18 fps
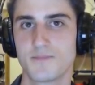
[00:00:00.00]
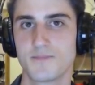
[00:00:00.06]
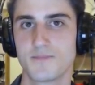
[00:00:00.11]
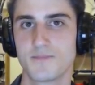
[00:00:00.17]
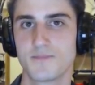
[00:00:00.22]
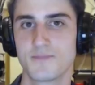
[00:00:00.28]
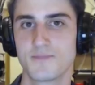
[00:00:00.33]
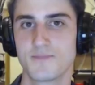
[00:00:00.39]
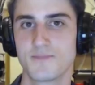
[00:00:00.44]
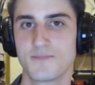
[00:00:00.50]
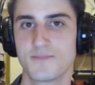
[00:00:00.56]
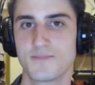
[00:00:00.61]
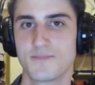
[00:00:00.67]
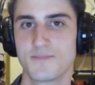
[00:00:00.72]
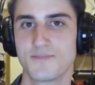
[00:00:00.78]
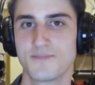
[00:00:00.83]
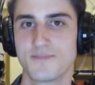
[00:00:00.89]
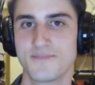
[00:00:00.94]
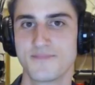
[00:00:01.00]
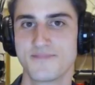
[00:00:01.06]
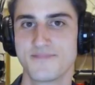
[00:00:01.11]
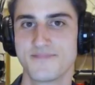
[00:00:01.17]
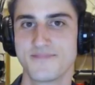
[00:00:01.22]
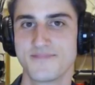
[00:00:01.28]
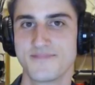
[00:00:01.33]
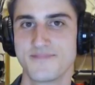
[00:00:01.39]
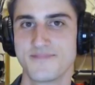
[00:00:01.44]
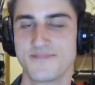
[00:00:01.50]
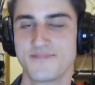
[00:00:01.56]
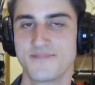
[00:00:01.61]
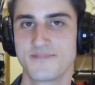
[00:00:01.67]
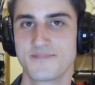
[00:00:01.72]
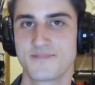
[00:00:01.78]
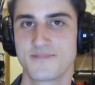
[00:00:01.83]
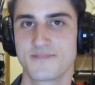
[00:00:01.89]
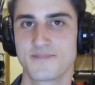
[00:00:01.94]

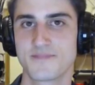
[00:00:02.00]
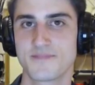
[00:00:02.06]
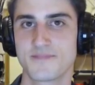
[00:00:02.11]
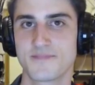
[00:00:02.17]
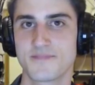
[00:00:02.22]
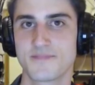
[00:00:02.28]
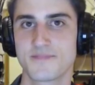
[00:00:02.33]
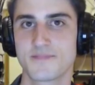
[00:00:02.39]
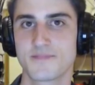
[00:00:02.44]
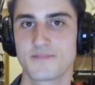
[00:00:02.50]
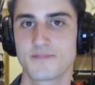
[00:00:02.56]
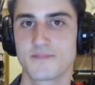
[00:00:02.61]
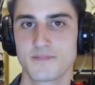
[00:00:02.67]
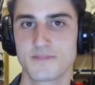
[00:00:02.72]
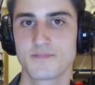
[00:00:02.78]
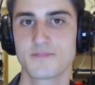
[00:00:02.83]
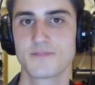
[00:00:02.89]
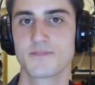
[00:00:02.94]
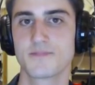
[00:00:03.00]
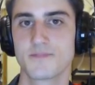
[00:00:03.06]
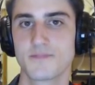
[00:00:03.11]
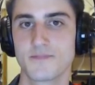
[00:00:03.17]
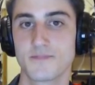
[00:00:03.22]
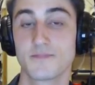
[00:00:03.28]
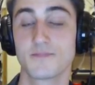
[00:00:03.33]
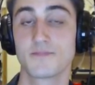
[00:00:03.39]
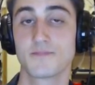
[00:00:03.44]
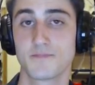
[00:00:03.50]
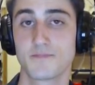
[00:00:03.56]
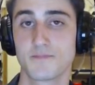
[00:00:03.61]
[no speech]